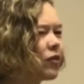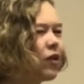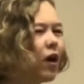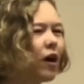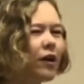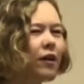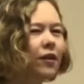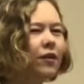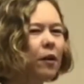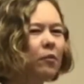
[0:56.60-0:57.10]
Does
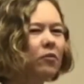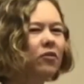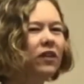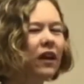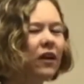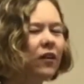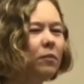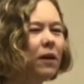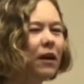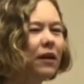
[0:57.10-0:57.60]
God accept
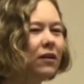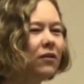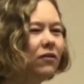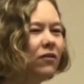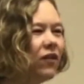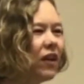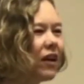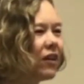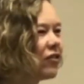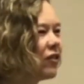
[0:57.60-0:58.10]
deathbed
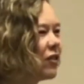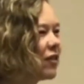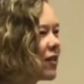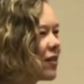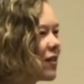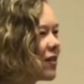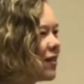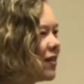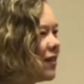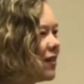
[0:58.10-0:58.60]

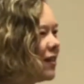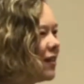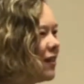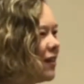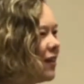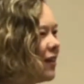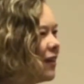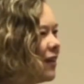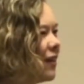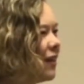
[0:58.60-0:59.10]
confessions?
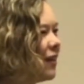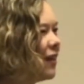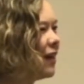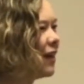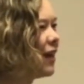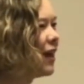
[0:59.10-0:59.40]
Yeah.